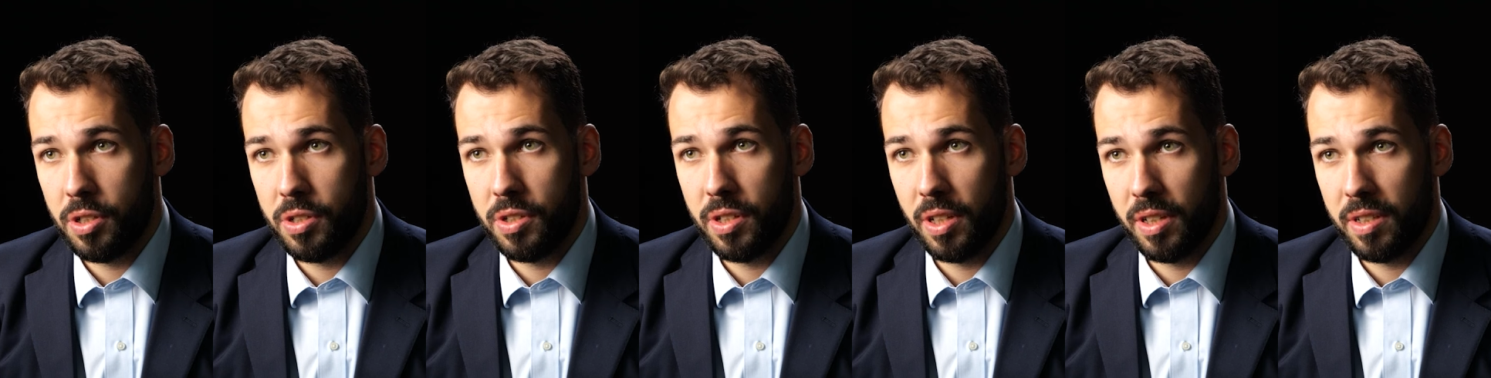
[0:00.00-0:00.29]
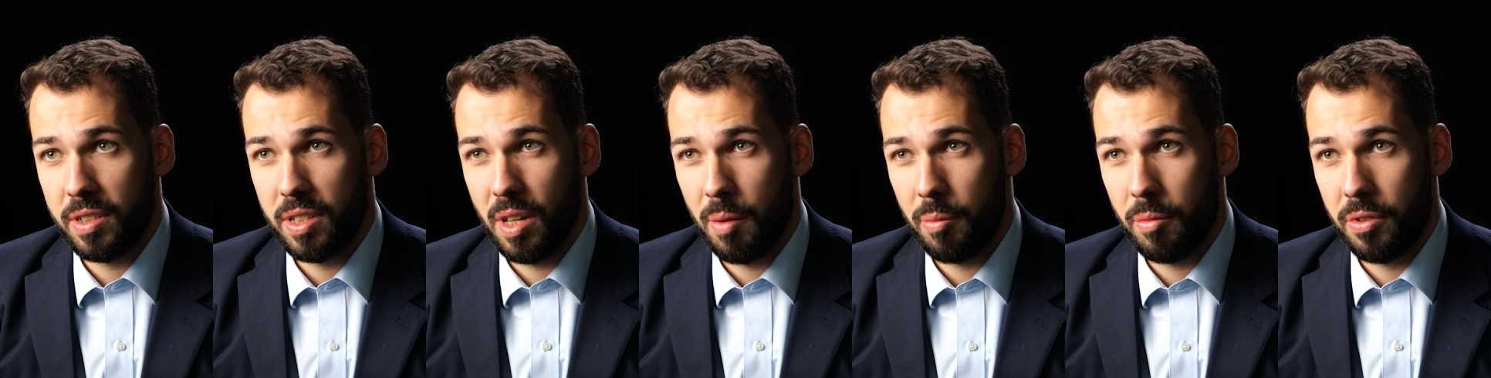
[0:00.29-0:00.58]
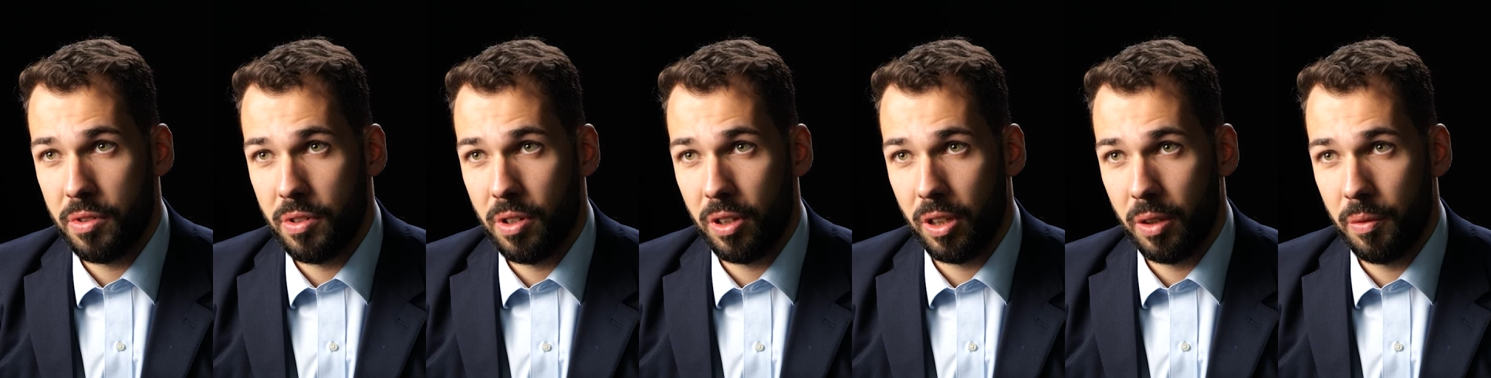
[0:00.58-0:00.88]
just accept the
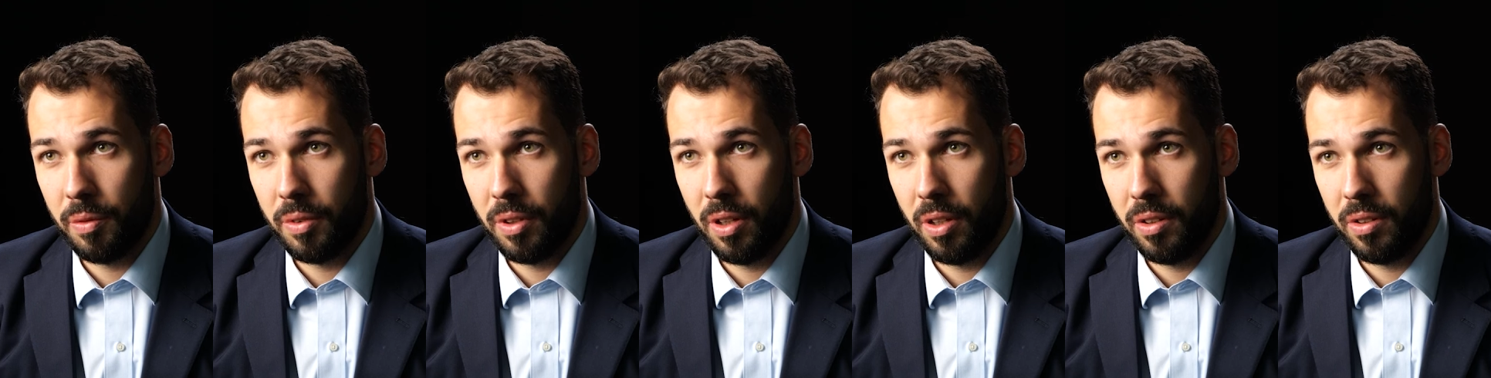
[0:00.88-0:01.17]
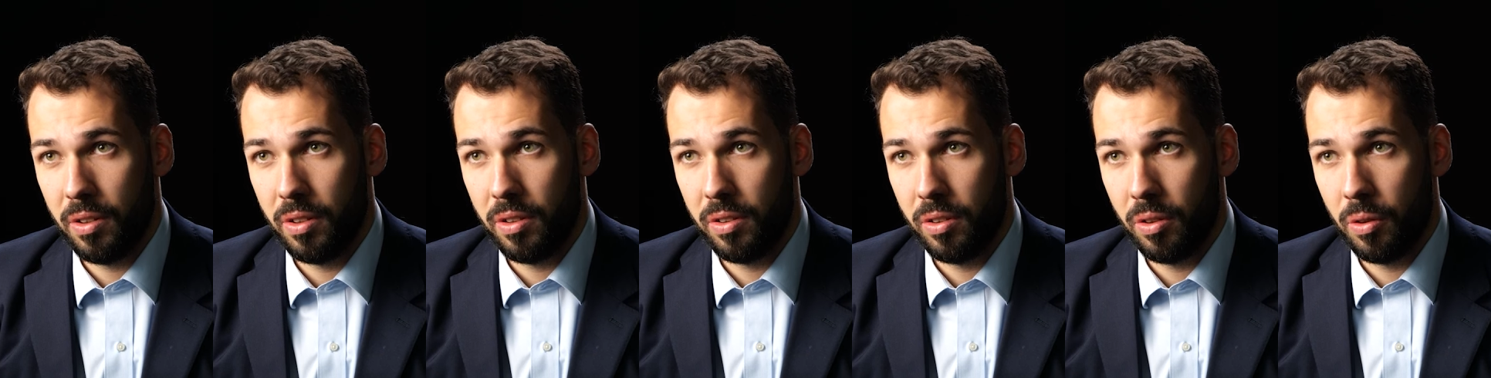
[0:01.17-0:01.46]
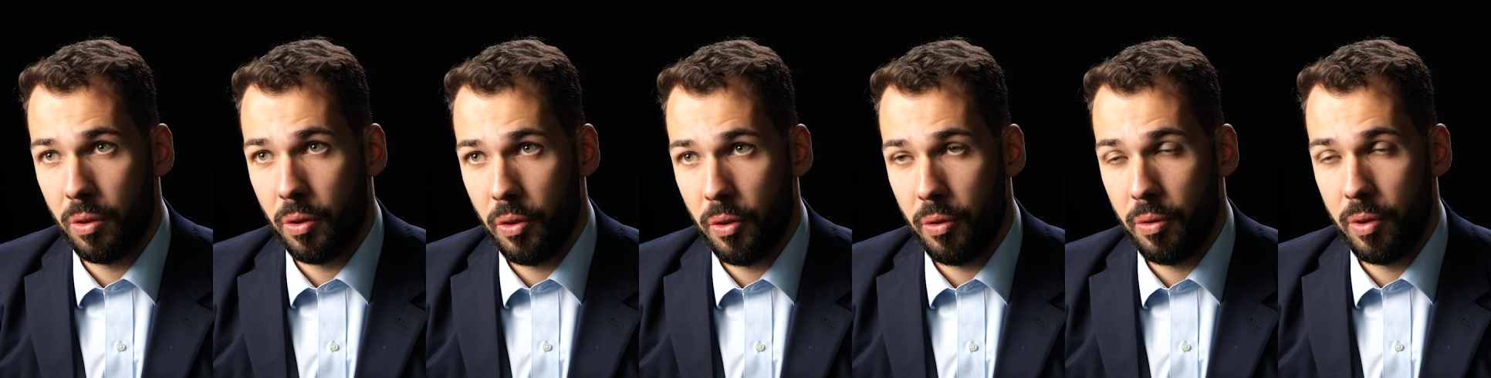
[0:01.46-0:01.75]
circumstances,
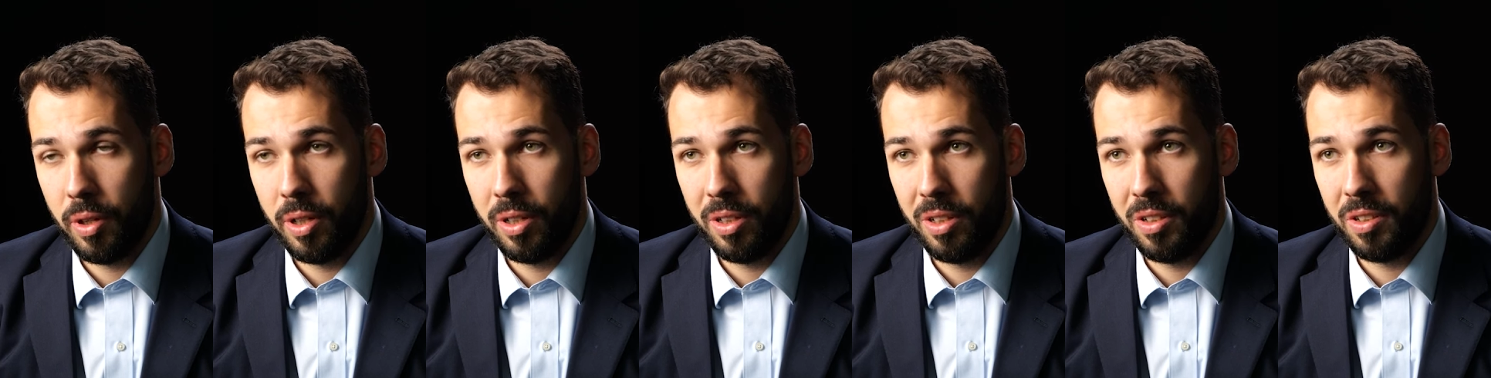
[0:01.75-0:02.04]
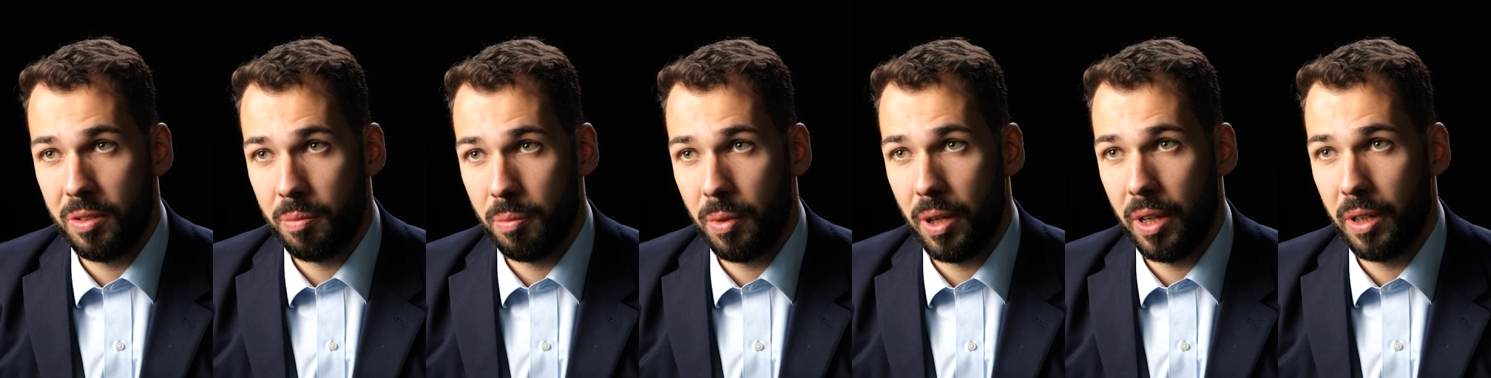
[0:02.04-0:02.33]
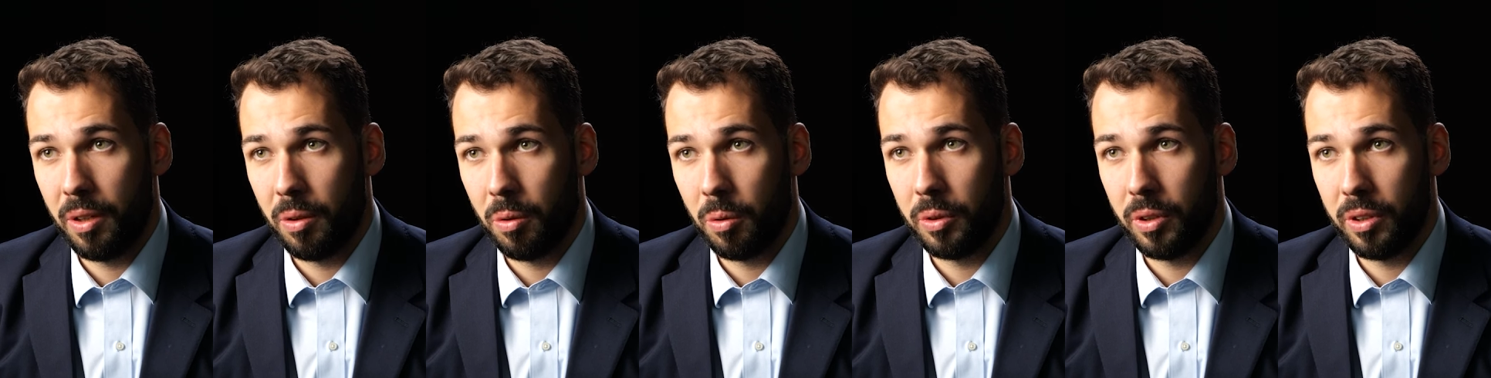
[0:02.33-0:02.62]
or three,
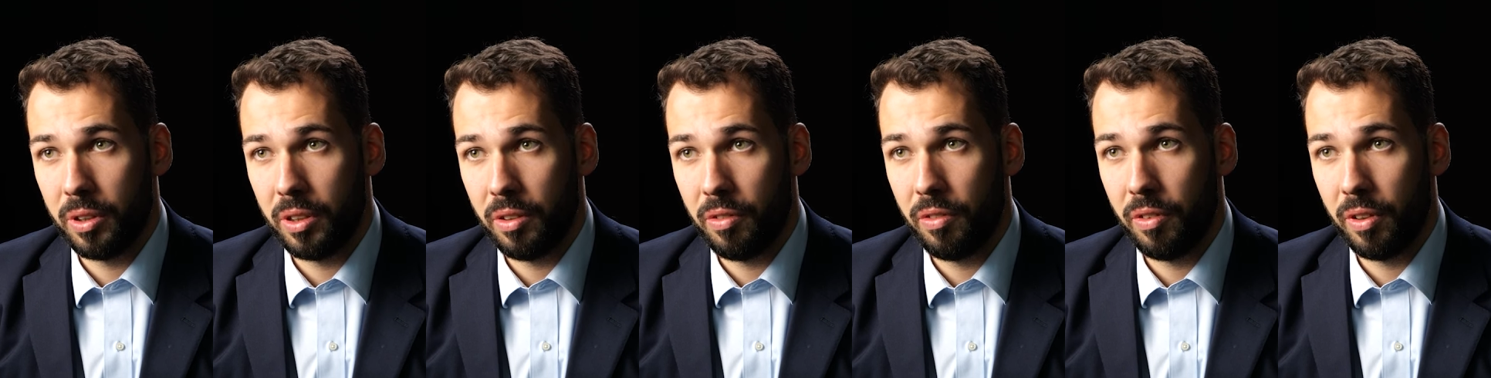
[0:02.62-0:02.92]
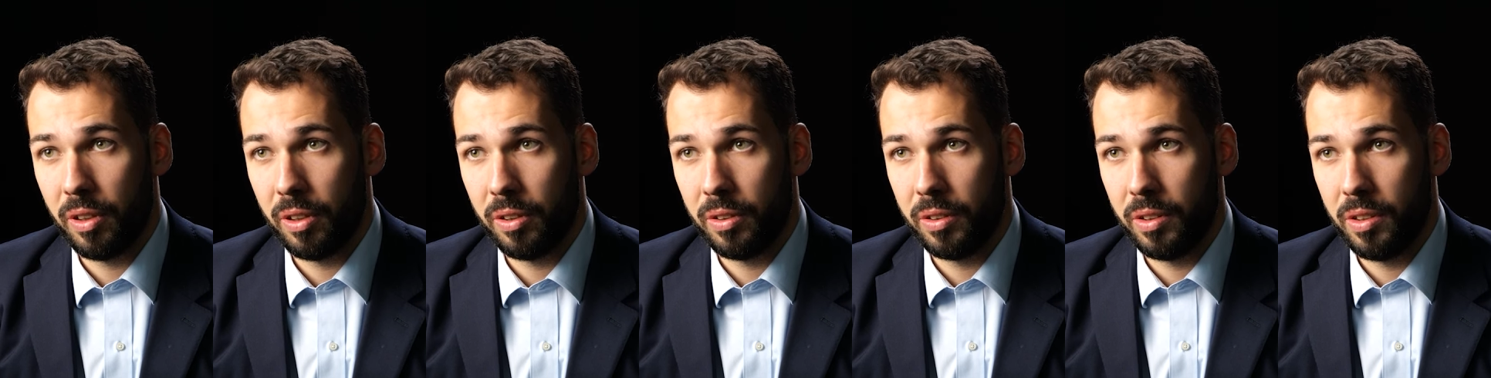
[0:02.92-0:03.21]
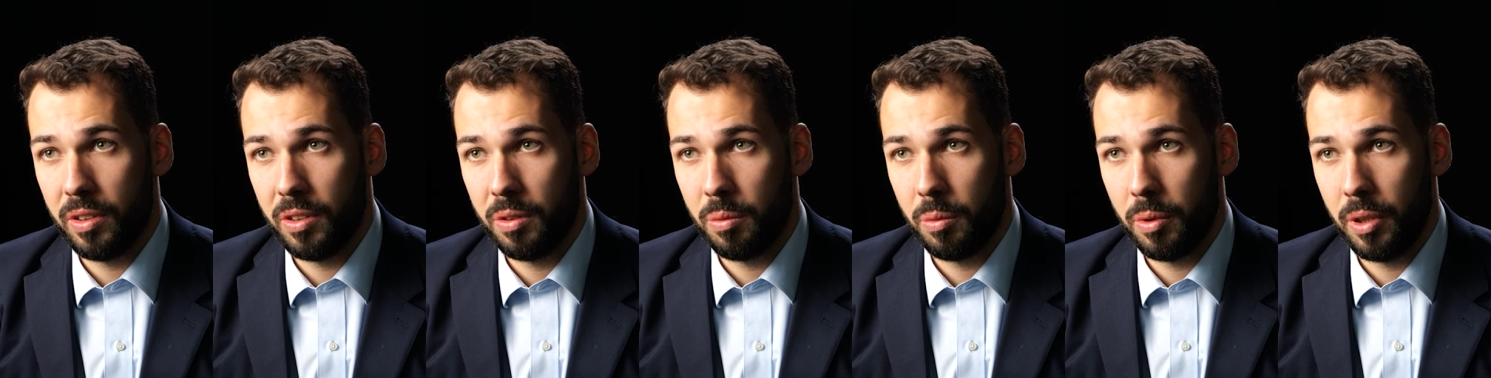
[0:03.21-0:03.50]
despite all the
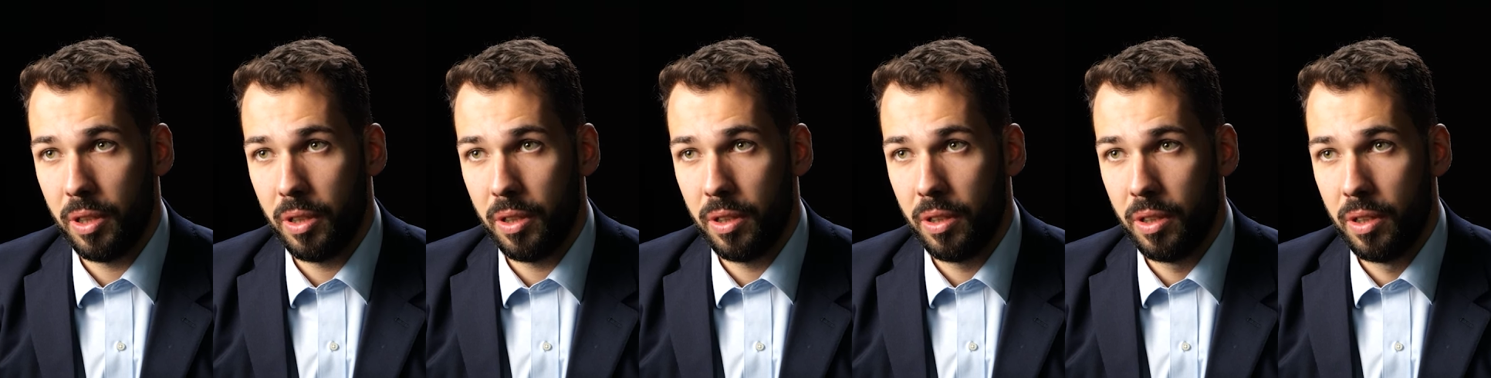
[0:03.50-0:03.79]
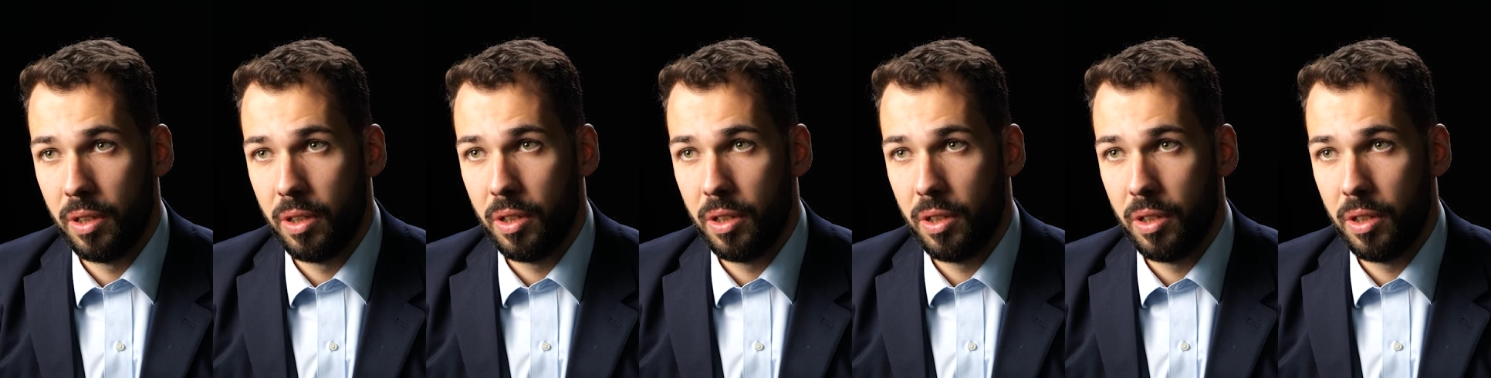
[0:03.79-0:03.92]
difficulties, we